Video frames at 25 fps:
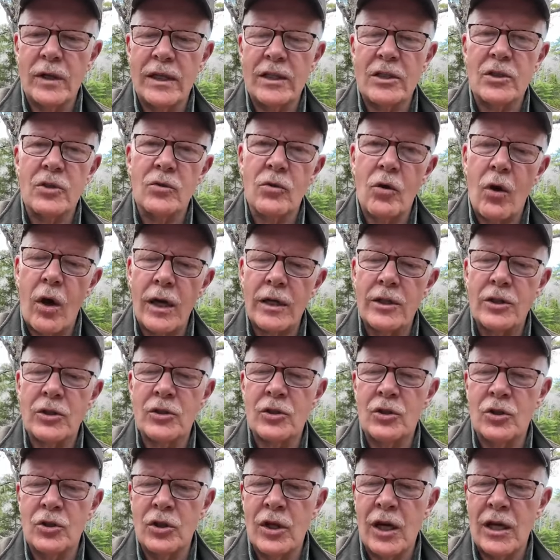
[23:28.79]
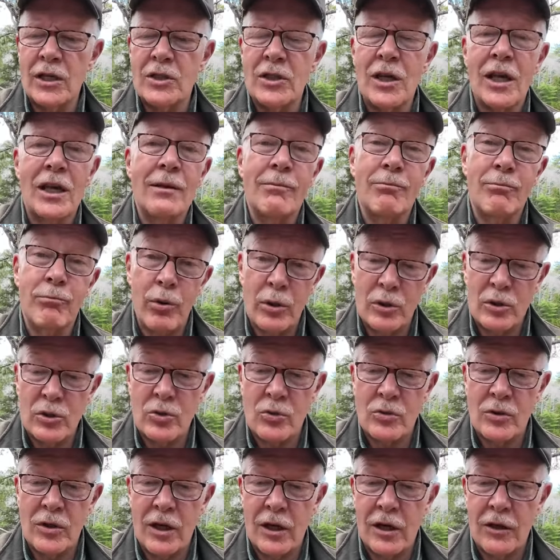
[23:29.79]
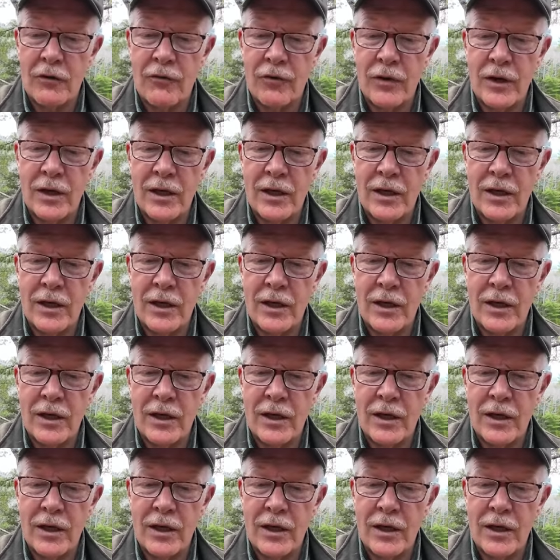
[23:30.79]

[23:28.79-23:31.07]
It's not just a butcher knife.